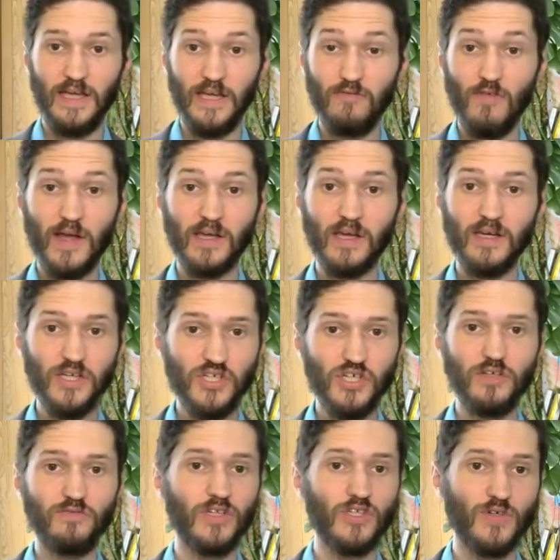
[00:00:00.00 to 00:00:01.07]
In
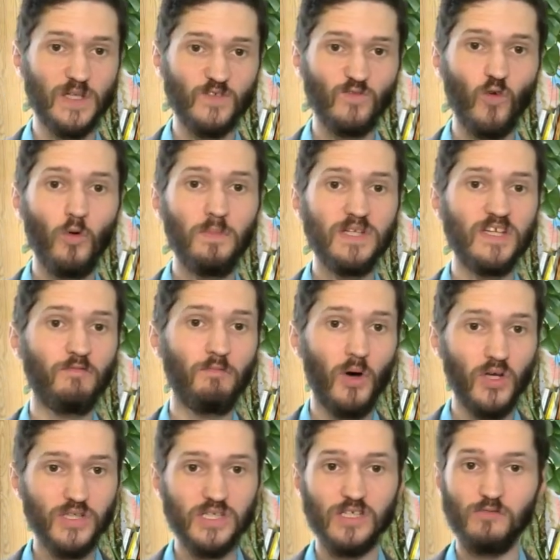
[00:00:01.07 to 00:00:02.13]
recognition of the transformative
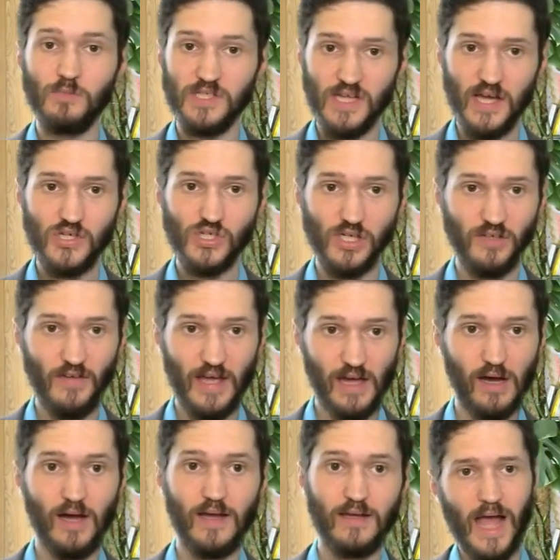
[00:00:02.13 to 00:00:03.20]
positive potential of
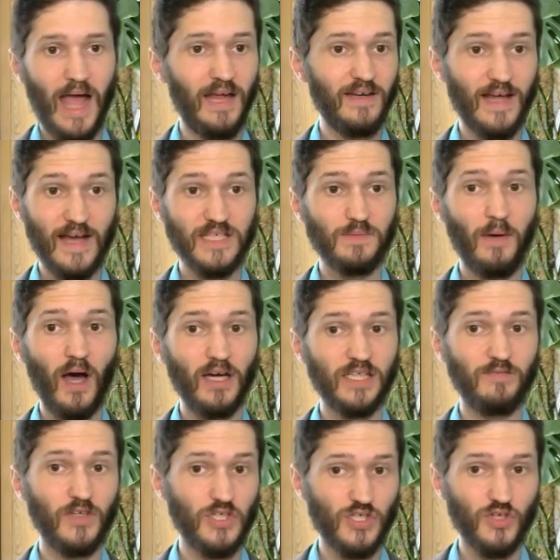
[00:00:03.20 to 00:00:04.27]
AI, and as part
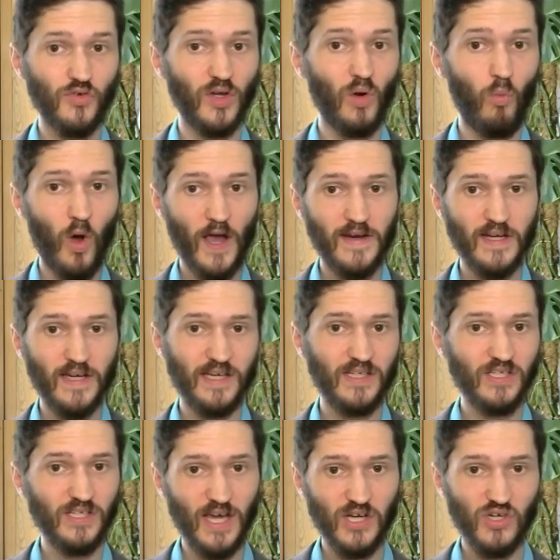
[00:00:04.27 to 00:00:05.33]
of ensuring wider
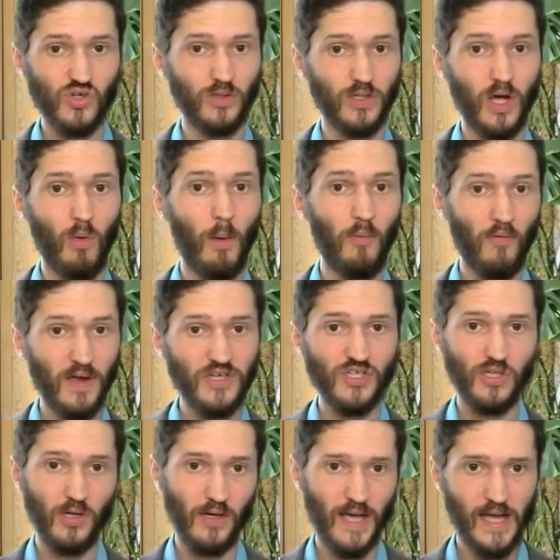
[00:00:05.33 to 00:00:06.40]
international
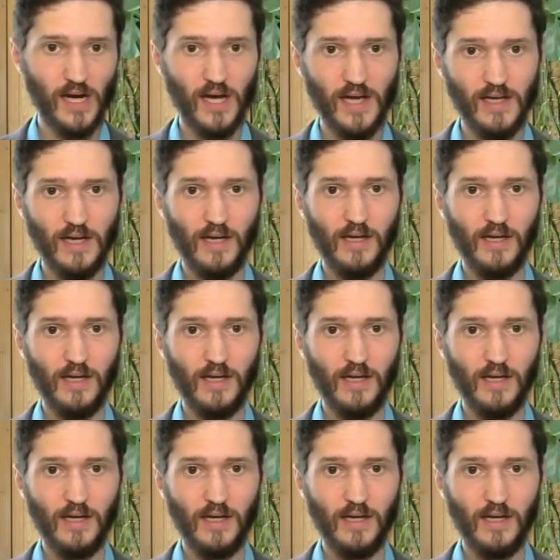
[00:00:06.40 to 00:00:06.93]
cooperation on AI,